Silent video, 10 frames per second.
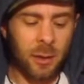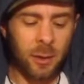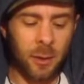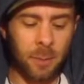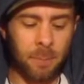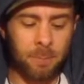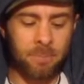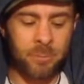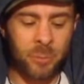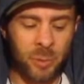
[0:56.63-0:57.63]

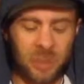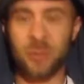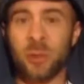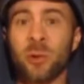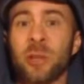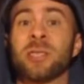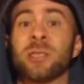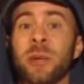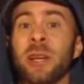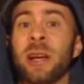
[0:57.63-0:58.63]
But some of the
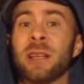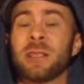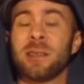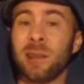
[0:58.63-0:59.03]
questions we get asked